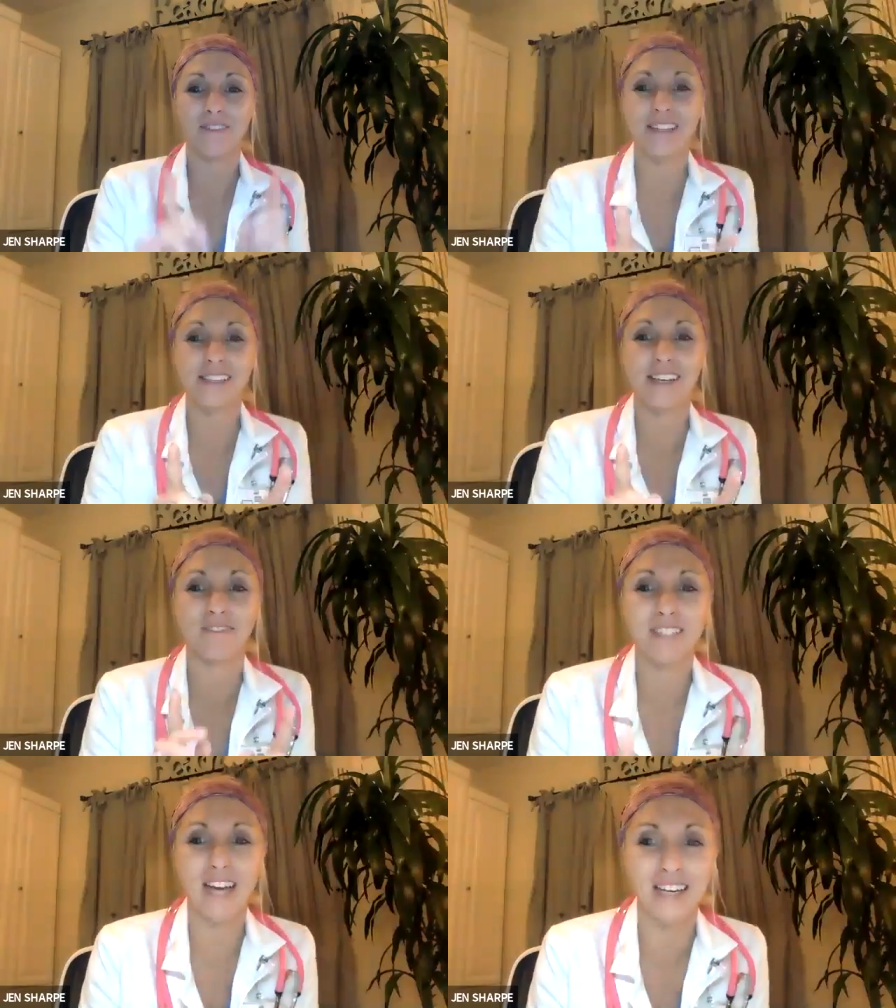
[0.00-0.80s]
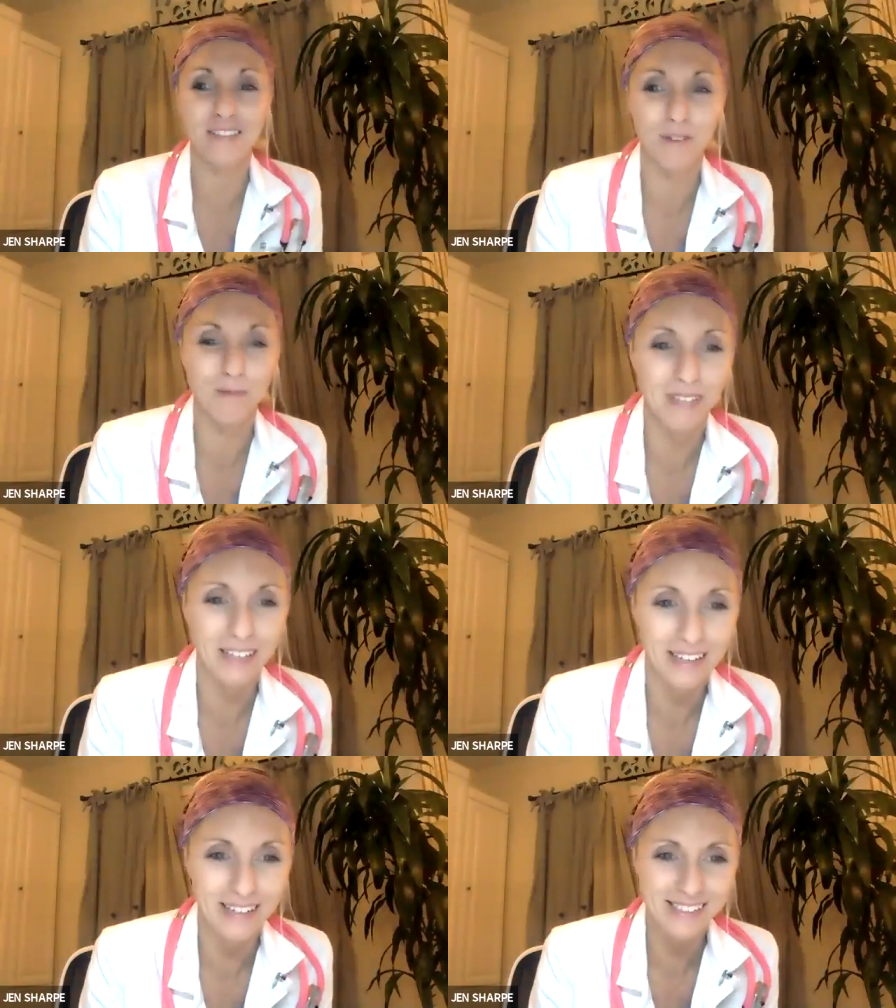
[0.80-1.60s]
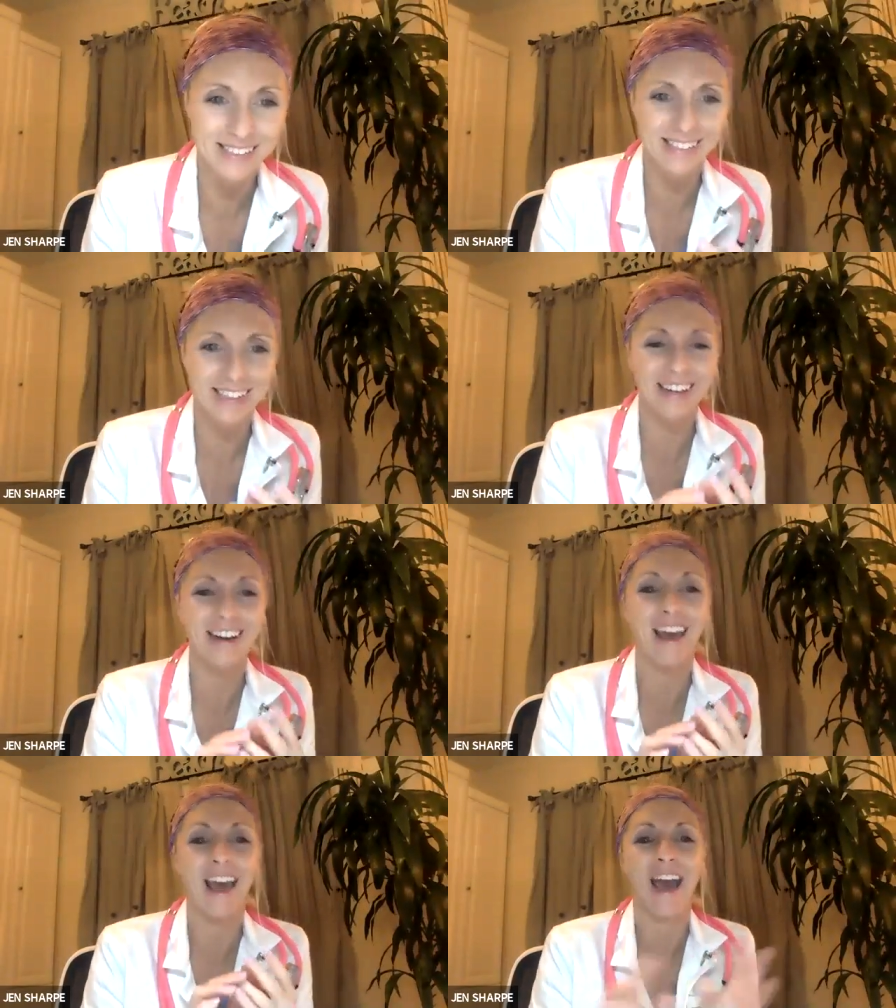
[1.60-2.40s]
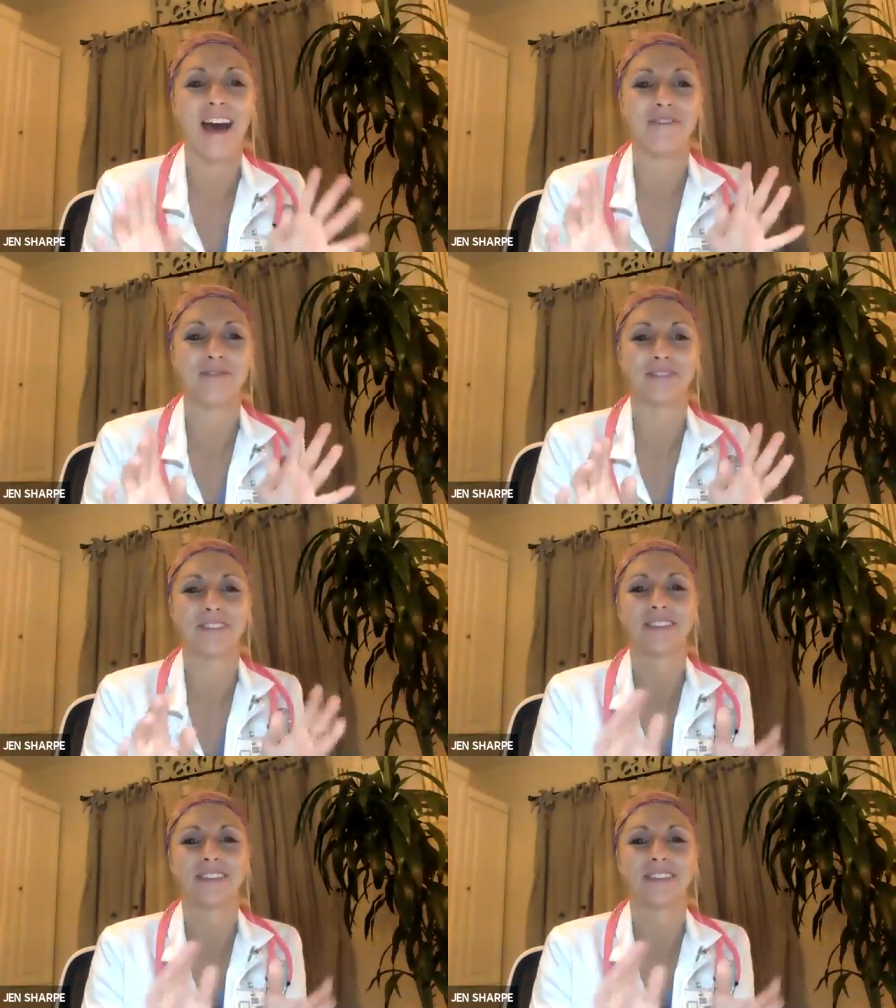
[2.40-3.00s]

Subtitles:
risk of dying from lung cancer is cut in half.